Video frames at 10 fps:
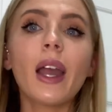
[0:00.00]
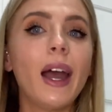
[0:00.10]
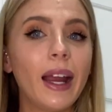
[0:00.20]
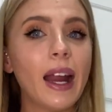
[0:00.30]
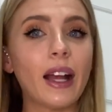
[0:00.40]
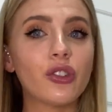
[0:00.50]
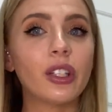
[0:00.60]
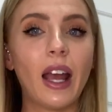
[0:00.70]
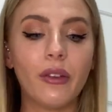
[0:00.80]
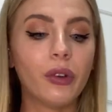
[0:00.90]
I
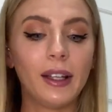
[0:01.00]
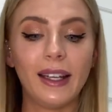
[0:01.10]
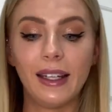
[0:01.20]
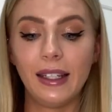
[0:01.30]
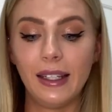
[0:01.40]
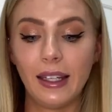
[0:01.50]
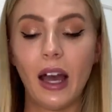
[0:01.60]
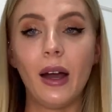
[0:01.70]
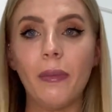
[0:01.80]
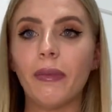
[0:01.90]
naturally have really
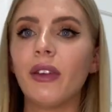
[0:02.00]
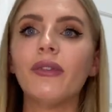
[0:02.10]
um,